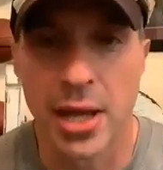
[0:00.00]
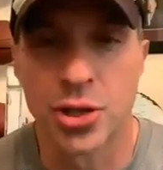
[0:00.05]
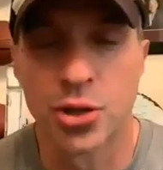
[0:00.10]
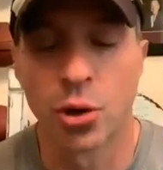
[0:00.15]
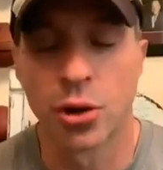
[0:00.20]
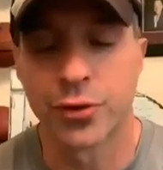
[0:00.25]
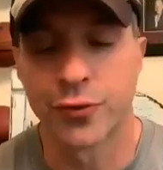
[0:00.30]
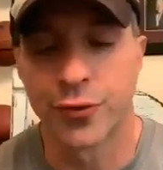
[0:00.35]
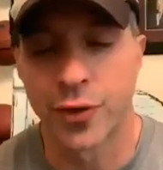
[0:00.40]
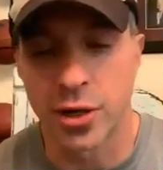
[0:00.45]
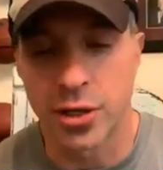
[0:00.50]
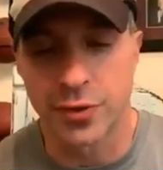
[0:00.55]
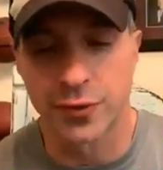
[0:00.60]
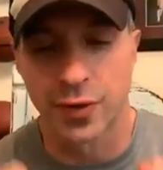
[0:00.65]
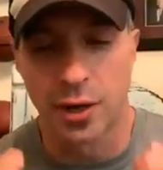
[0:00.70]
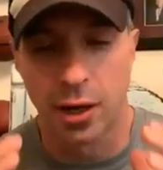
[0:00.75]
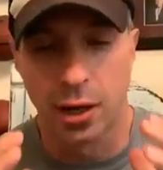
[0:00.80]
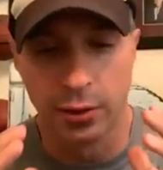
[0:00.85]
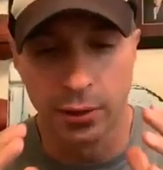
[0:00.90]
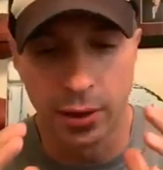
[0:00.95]
Hey, George, first
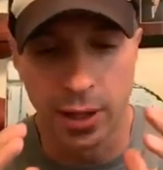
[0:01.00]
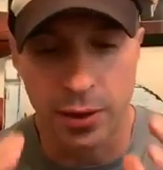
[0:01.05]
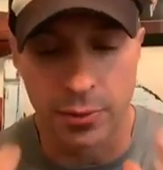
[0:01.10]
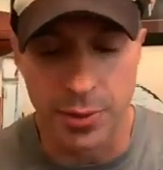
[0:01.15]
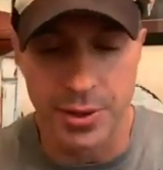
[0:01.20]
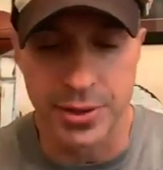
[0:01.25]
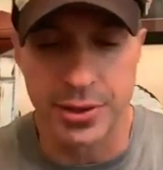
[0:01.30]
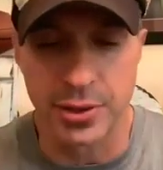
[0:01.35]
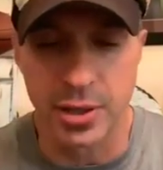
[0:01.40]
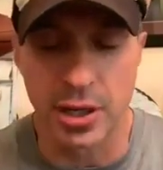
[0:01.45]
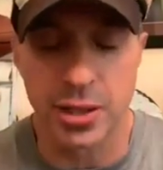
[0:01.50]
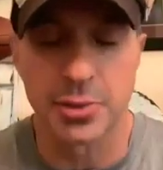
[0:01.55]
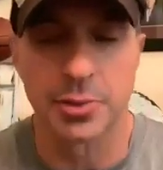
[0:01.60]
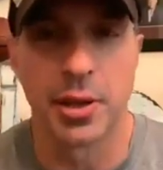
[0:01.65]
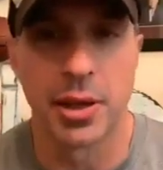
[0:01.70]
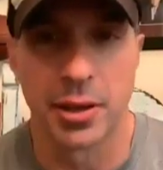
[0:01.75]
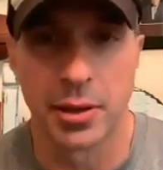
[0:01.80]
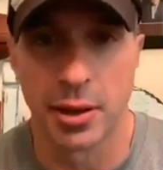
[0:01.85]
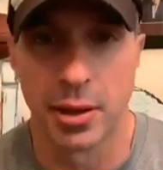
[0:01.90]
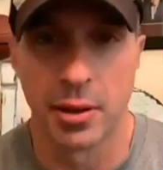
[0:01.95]
of all, like we talked
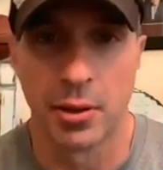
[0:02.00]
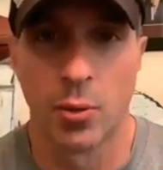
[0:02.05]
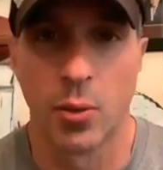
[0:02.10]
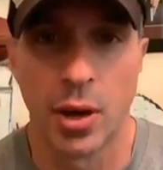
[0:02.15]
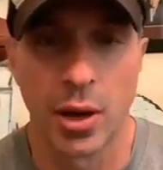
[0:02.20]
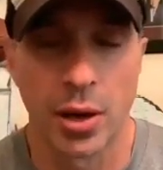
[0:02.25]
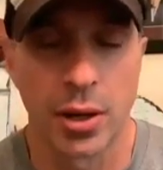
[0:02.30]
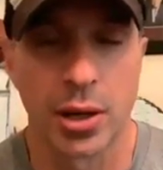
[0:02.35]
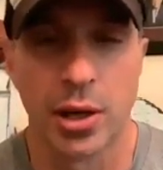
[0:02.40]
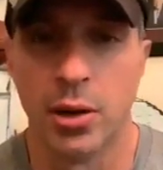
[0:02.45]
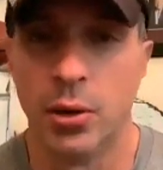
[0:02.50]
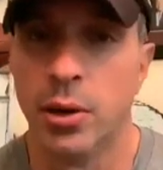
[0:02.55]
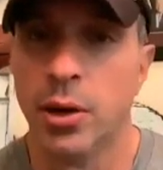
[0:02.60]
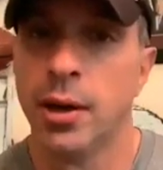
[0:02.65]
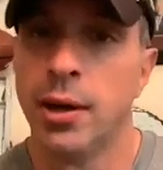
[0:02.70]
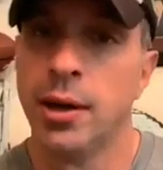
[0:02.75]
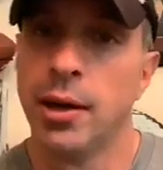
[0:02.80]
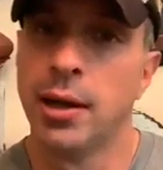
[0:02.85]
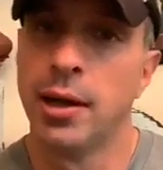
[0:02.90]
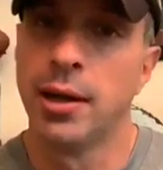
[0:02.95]
a while ago,
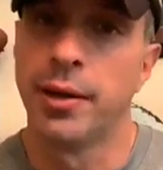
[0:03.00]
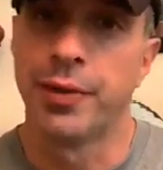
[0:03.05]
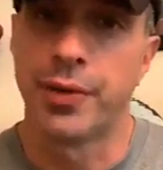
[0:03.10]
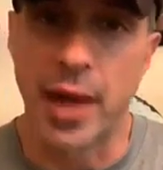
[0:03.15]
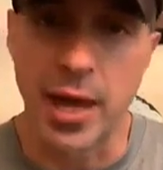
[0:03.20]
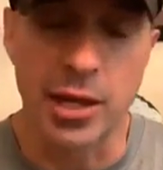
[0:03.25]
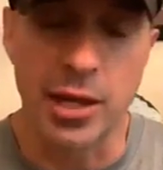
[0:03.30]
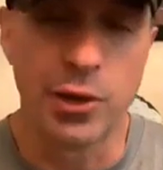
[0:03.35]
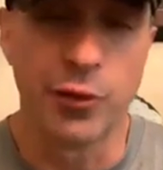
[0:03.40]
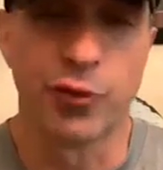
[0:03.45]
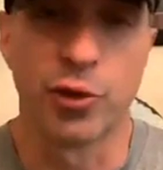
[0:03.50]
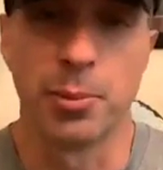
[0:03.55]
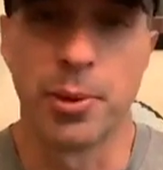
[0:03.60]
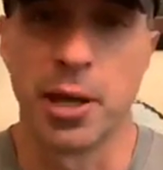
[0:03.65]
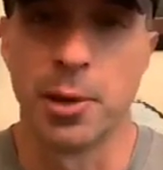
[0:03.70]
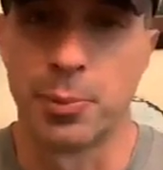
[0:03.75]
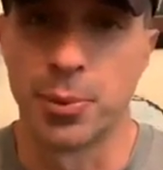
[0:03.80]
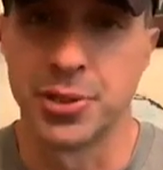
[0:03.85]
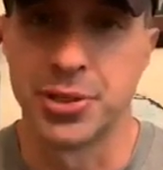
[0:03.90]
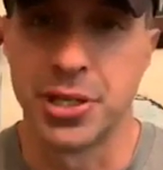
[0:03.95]
thank you for
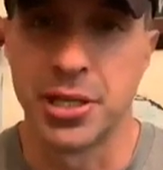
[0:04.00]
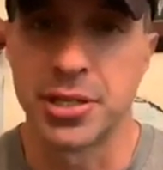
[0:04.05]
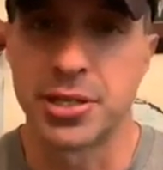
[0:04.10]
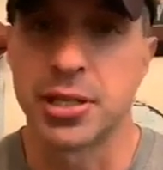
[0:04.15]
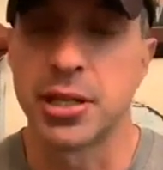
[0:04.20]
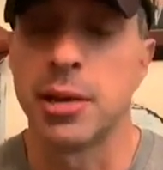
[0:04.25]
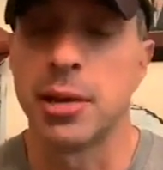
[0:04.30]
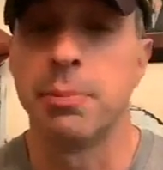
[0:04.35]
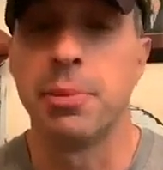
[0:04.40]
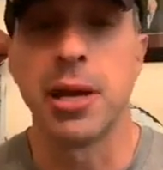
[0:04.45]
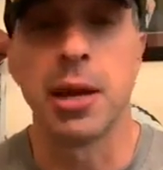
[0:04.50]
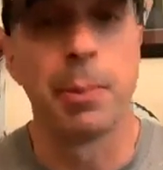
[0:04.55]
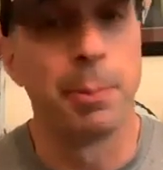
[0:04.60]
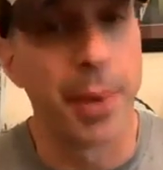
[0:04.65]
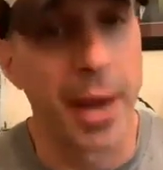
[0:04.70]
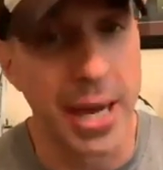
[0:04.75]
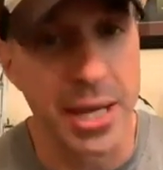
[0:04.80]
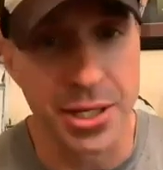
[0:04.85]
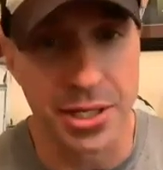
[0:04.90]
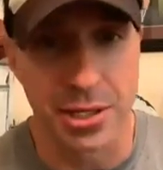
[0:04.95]
being persistent and being
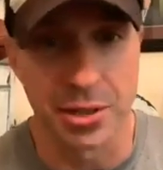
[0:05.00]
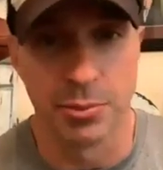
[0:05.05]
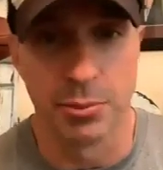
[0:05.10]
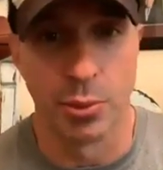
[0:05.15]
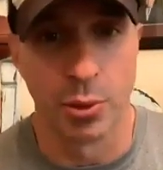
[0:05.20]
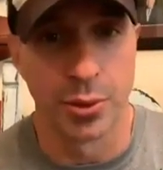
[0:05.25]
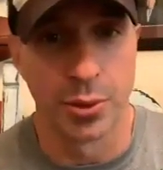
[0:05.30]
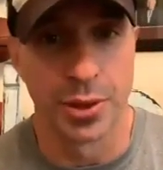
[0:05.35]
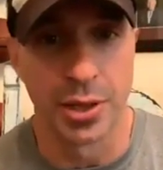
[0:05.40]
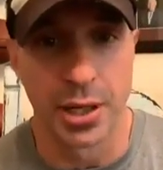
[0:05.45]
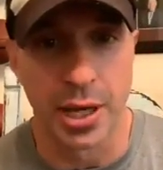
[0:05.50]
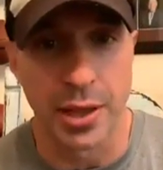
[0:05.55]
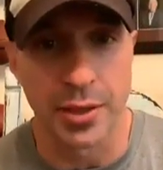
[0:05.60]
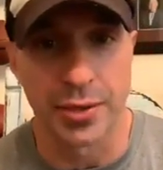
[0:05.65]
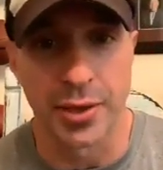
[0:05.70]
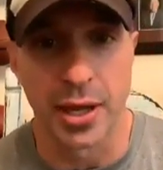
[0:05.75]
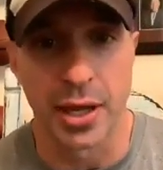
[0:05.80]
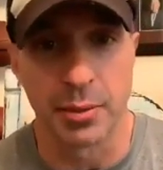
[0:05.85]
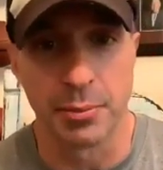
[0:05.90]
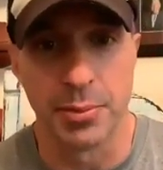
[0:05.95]
patient more than
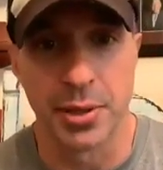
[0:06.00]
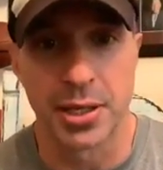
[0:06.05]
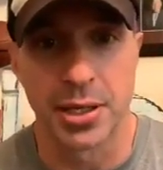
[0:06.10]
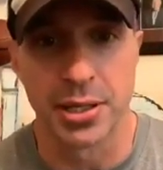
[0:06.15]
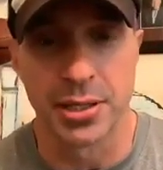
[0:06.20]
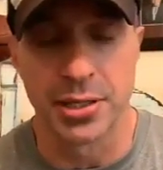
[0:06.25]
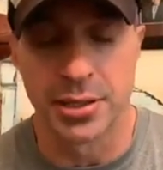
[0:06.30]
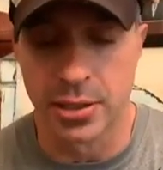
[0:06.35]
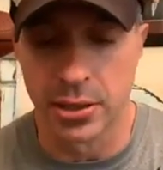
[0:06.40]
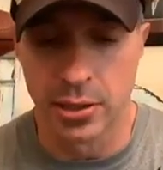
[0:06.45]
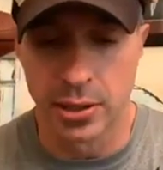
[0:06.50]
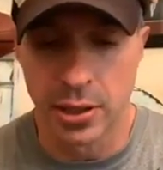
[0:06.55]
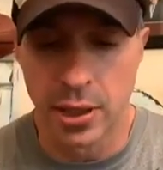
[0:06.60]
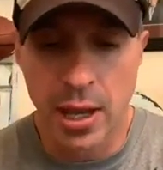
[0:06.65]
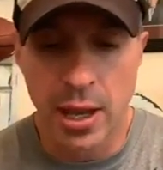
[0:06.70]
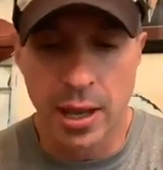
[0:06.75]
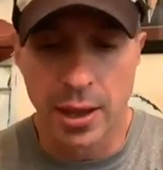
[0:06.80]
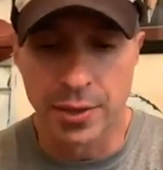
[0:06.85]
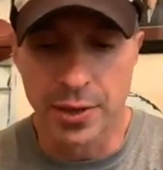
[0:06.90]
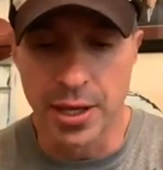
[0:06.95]
anything, because the,
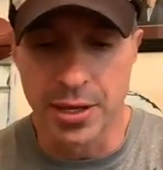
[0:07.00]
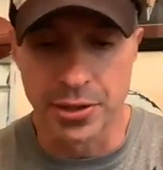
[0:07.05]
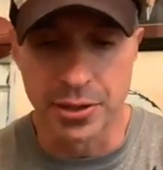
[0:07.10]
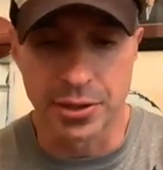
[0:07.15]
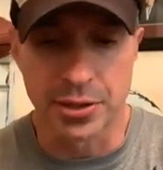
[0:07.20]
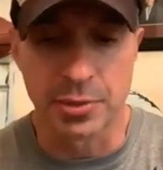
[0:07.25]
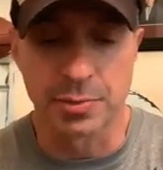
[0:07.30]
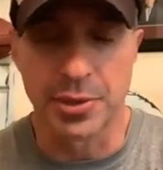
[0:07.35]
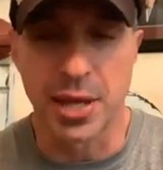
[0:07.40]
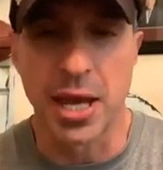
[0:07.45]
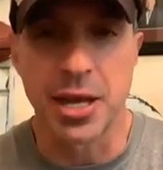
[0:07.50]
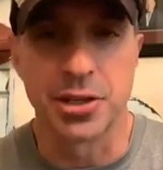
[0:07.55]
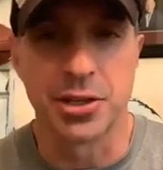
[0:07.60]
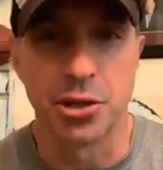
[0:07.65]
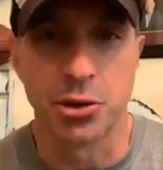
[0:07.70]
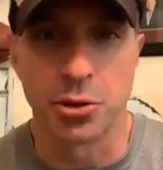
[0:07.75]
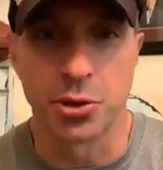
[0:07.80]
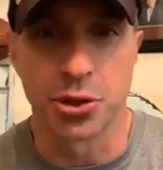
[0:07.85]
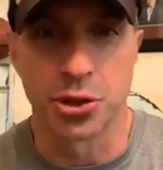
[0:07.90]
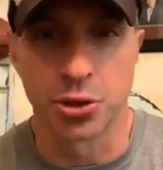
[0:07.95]
these are some things
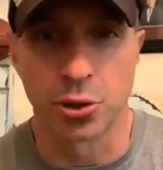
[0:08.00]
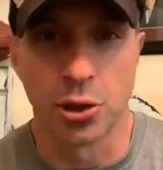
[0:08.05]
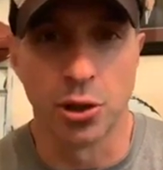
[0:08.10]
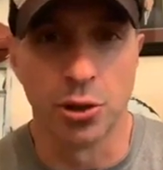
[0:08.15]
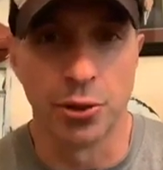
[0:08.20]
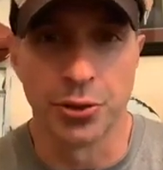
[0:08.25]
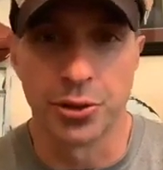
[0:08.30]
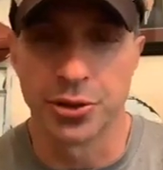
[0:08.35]
that you control.